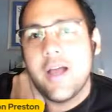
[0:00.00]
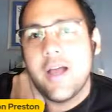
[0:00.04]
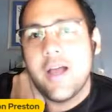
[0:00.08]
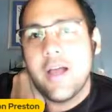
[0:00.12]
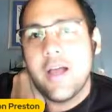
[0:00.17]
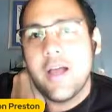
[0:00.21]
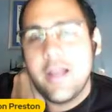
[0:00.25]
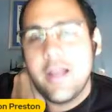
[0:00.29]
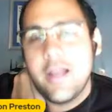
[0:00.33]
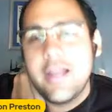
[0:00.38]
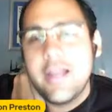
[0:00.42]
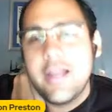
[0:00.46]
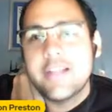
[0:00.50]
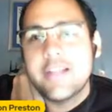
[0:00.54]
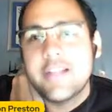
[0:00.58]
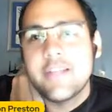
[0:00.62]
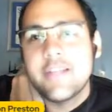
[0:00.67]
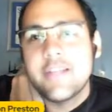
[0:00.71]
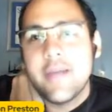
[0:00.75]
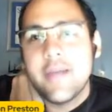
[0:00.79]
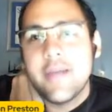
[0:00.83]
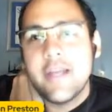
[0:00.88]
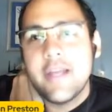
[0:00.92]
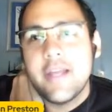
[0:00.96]
I liked
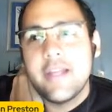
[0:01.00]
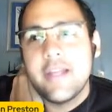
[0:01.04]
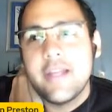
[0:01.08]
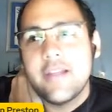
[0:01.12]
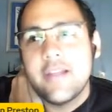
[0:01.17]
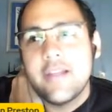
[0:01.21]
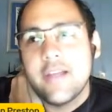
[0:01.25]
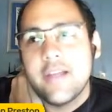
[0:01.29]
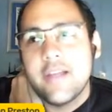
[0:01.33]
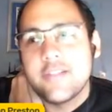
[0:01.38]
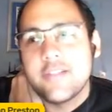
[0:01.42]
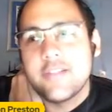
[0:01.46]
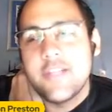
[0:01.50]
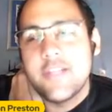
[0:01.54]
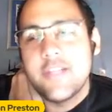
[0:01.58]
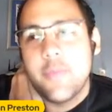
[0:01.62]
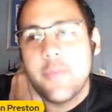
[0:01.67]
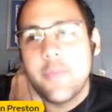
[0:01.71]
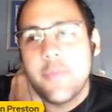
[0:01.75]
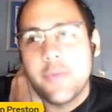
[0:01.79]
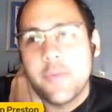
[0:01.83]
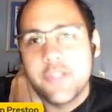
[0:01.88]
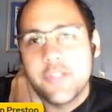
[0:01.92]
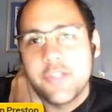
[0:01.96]
him in that deeper
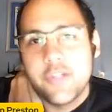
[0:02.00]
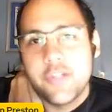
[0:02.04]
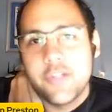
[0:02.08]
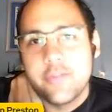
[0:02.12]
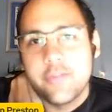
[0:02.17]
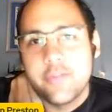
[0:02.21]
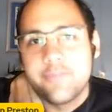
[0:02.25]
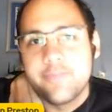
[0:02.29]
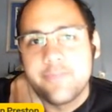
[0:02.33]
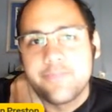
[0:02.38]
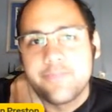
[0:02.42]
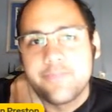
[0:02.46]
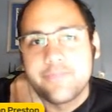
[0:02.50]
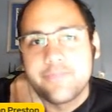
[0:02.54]
position,